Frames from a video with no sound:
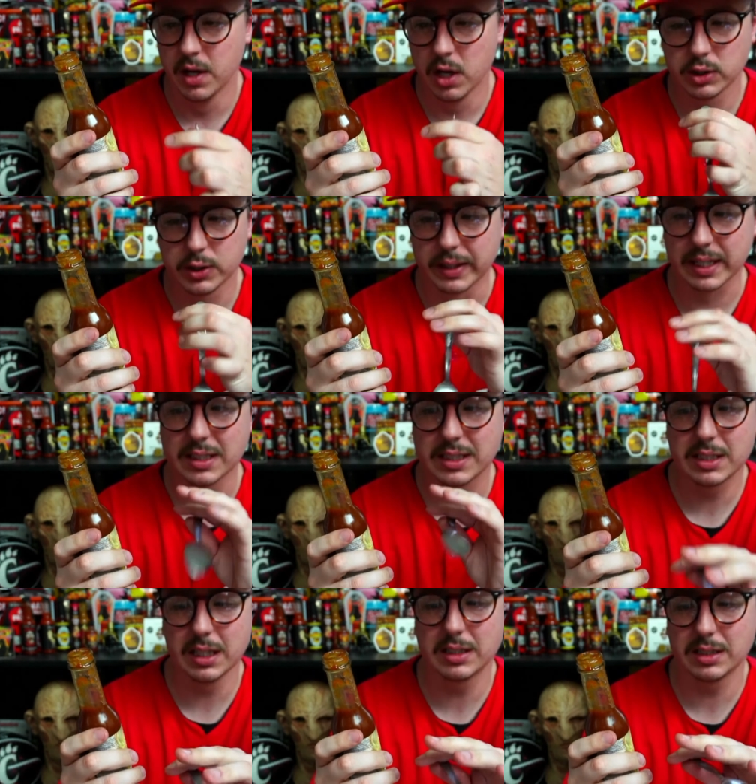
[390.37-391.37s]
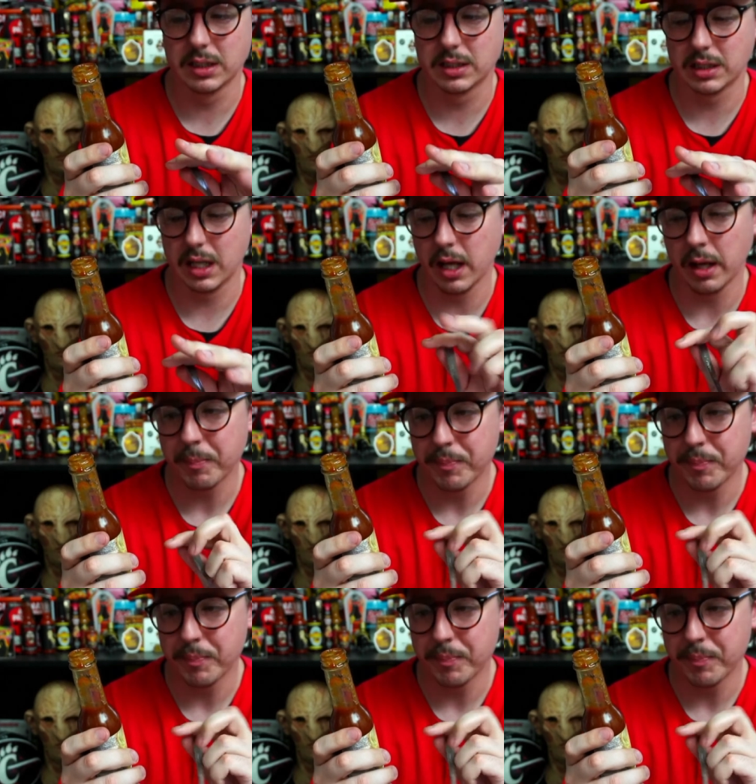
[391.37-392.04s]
So the consistency